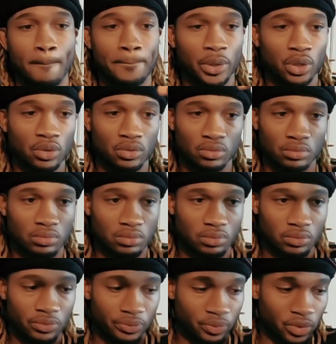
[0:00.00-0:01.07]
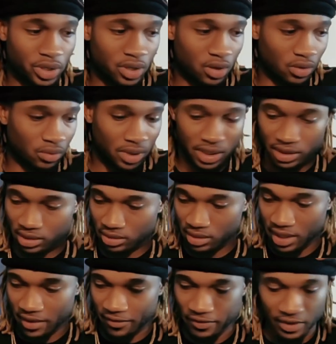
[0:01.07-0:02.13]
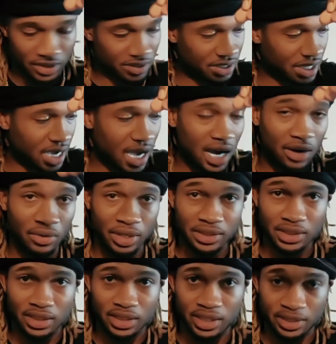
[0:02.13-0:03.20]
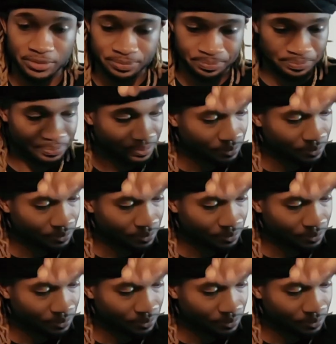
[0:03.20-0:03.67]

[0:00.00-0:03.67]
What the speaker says: Boom. We're gonna run it through that first guy right there.